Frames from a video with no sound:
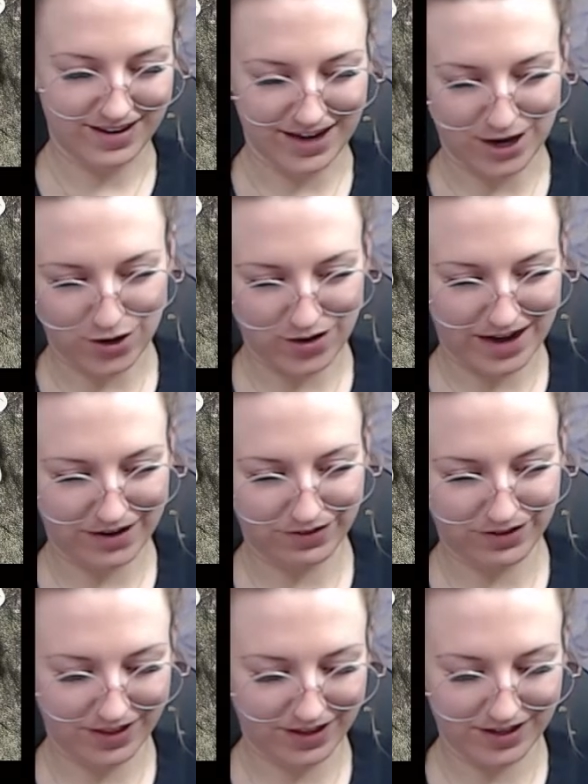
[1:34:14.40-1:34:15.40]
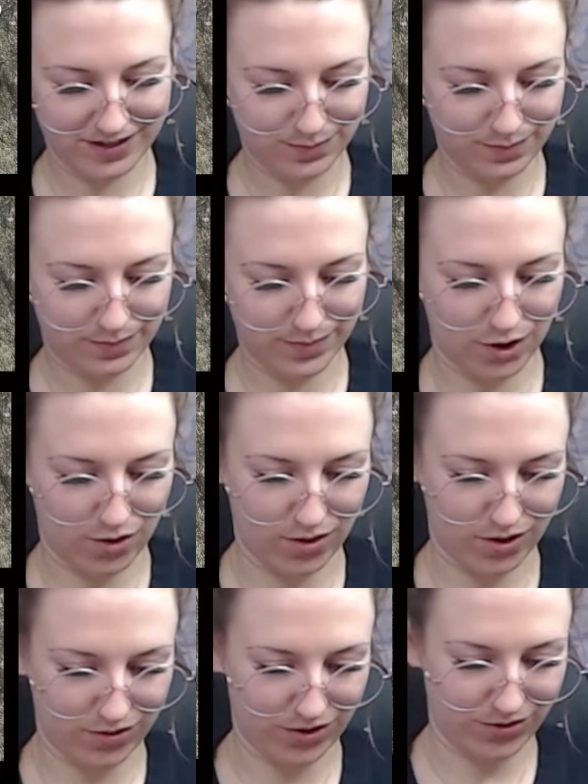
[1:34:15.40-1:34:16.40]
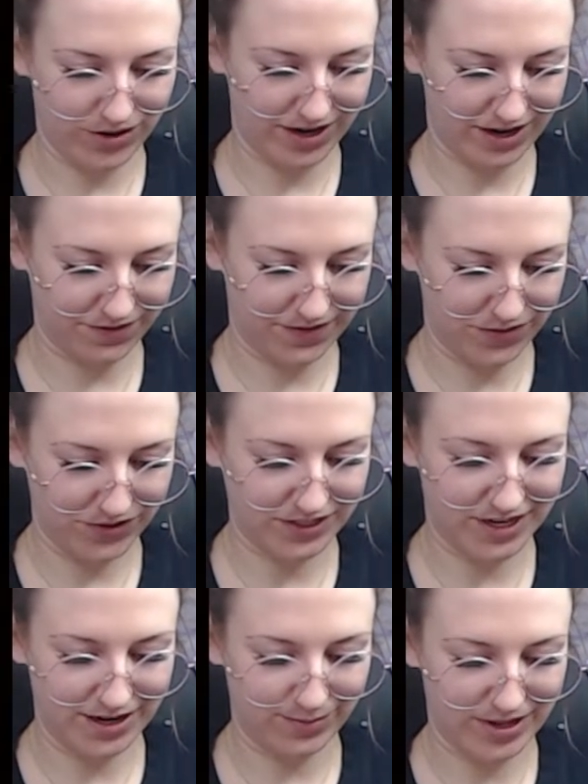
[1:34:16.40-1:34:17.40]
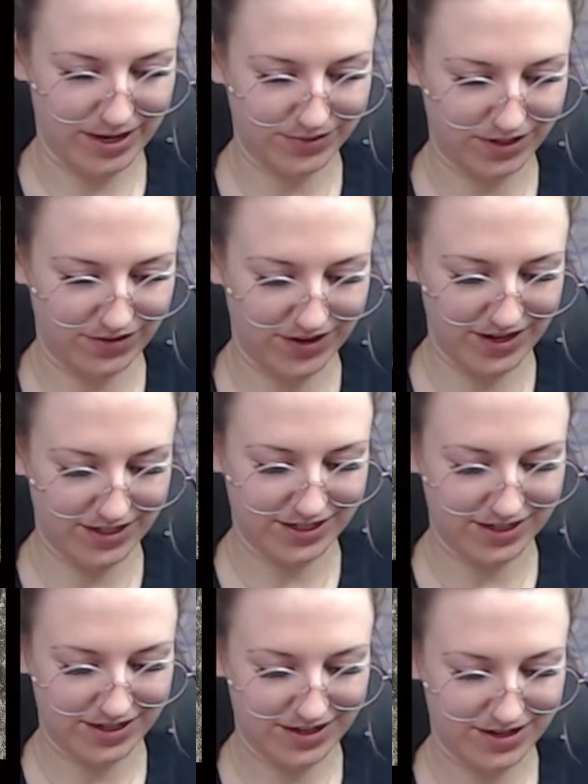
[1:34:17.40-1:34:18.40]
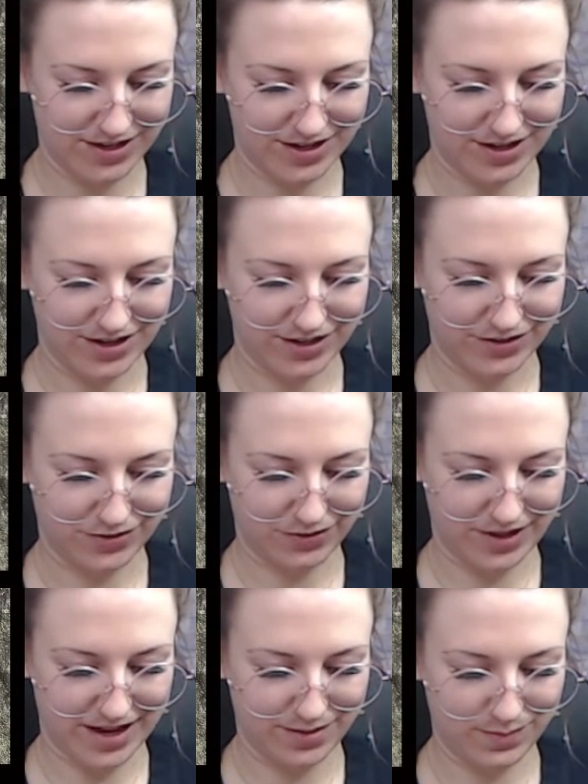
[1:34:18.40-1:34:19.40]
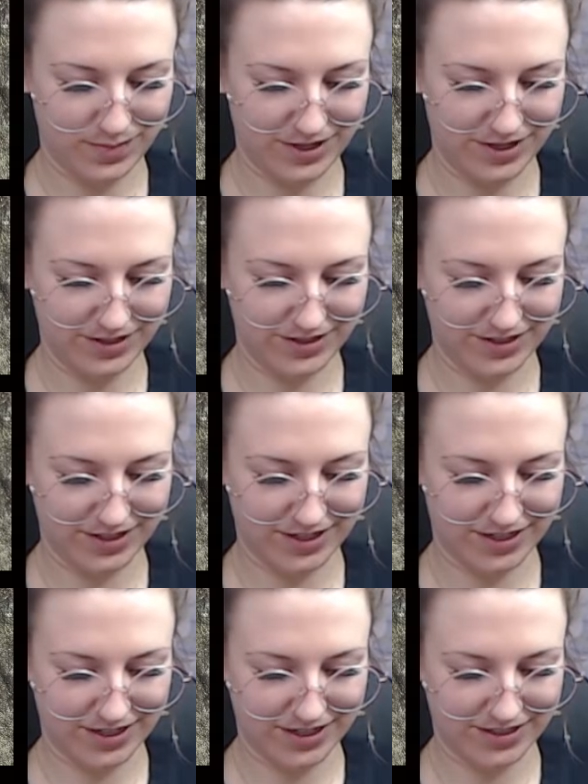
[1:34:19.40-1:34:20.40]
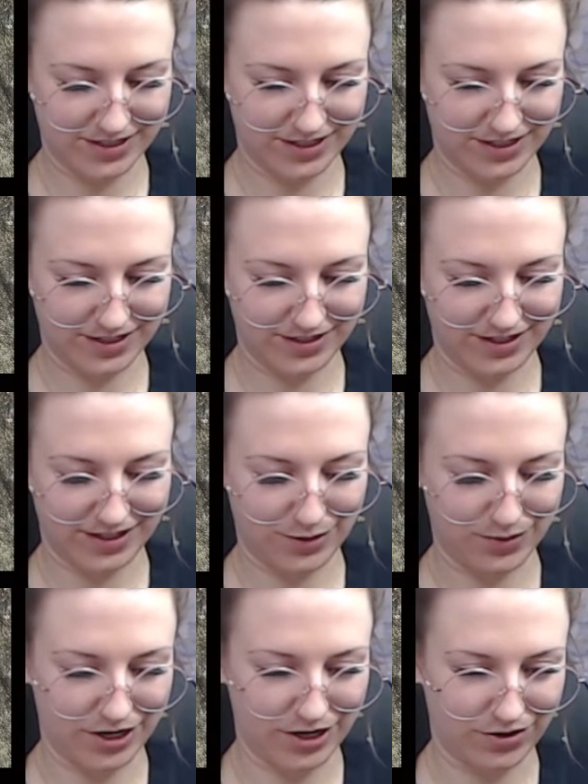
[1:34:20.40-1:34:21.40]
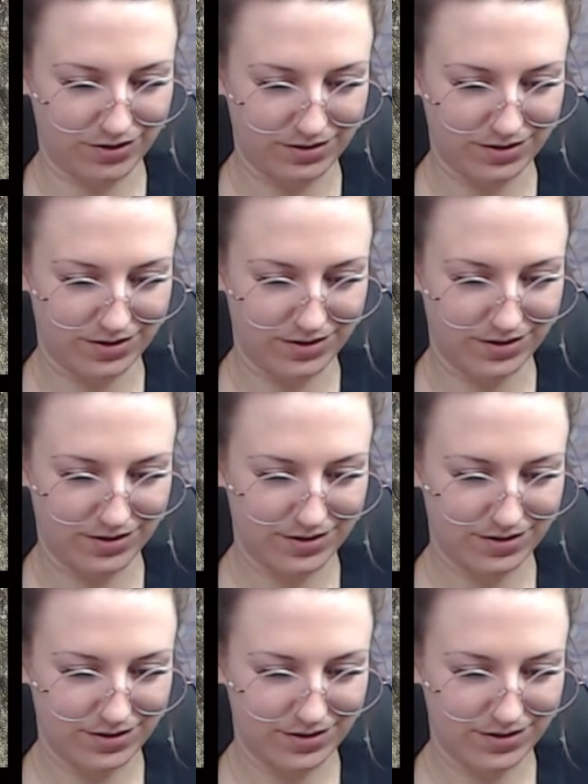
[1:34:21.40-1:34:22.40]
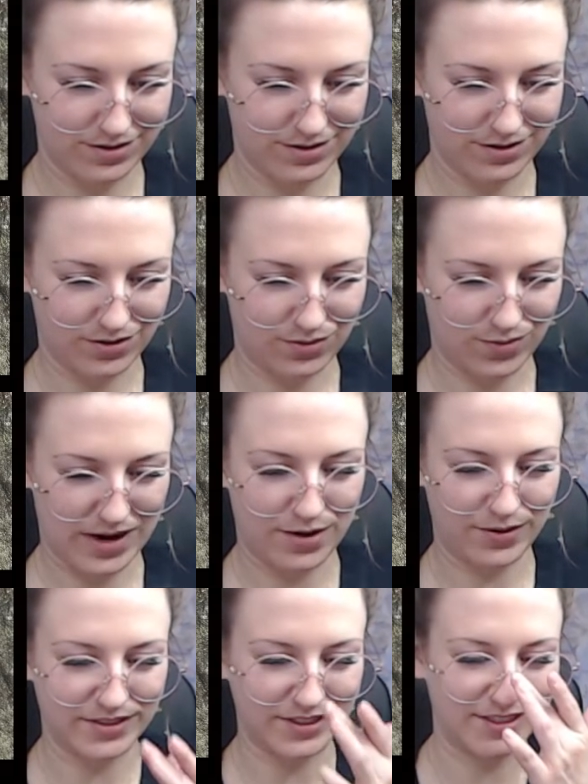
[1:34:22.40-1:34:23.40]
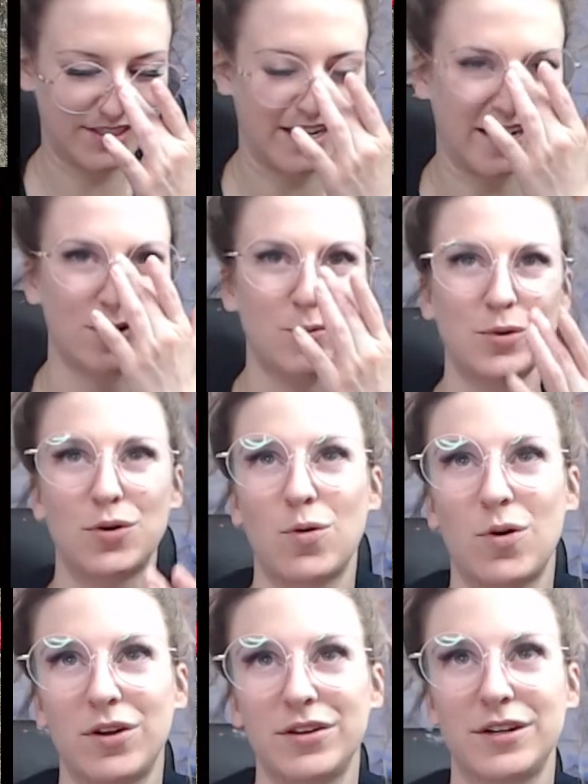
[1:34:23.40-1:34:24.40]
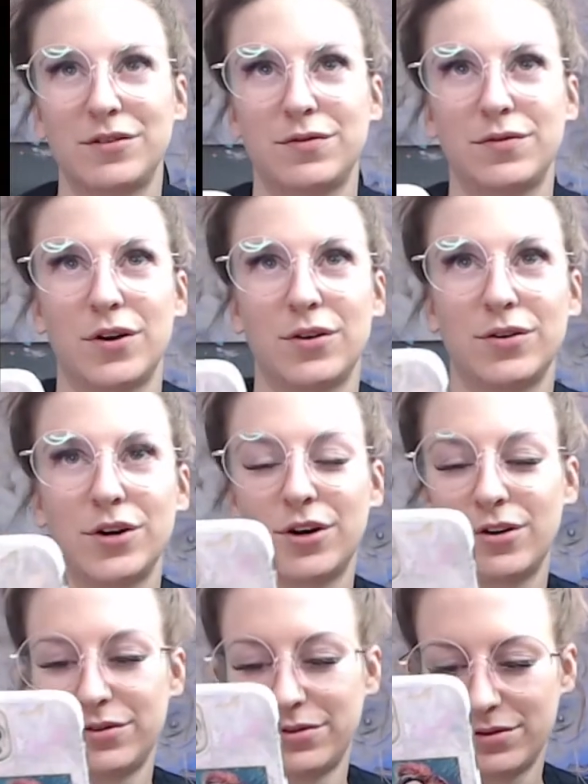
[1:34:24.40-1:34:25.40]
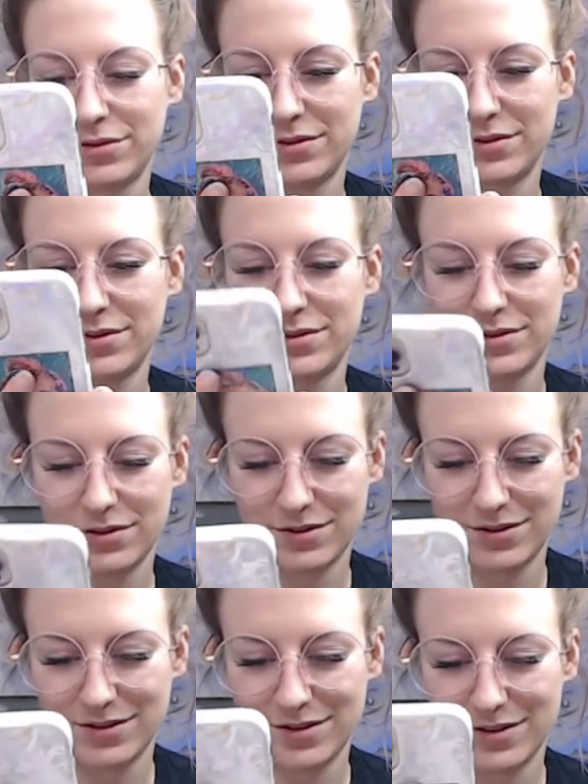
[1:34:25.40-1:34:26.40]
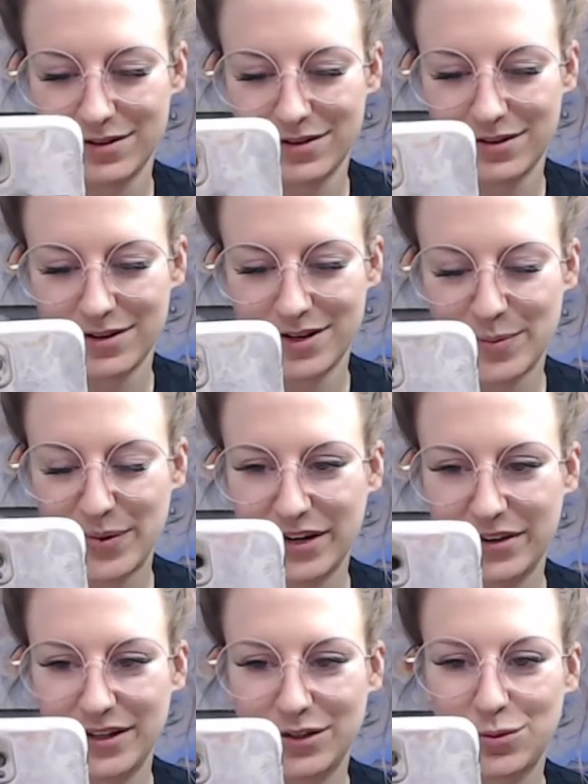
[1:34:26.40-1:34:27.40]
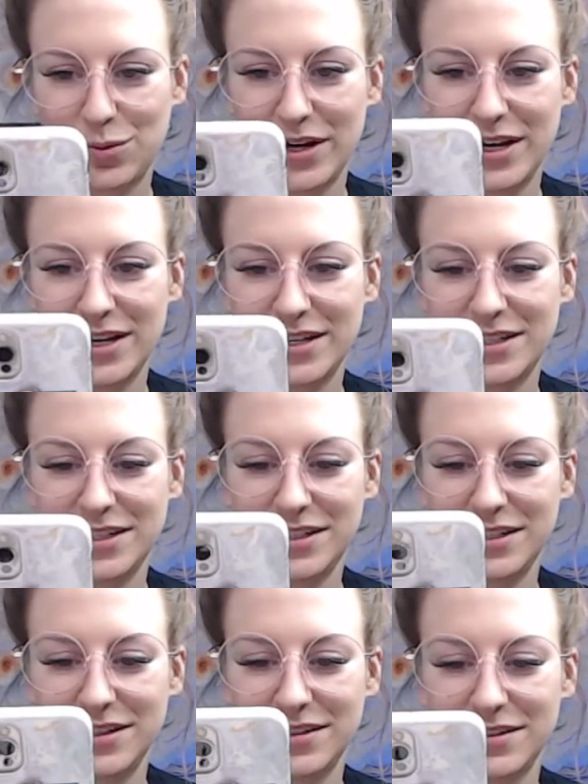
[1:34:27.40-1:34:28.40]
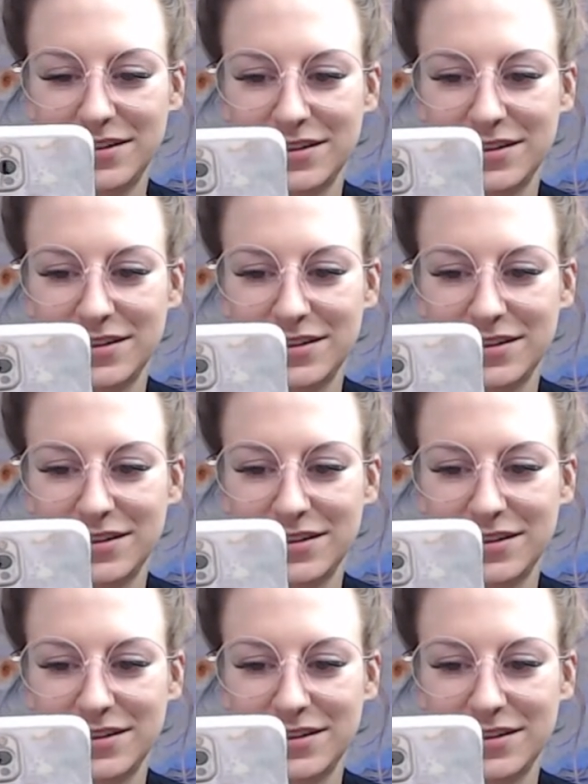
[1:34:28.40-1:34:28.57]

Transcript: Now everything is. Oh, oh, okay. I found the time lapse of it. So that means it is in. Here we go. Wow, it's a terrible quality photo. Apparently in 2018,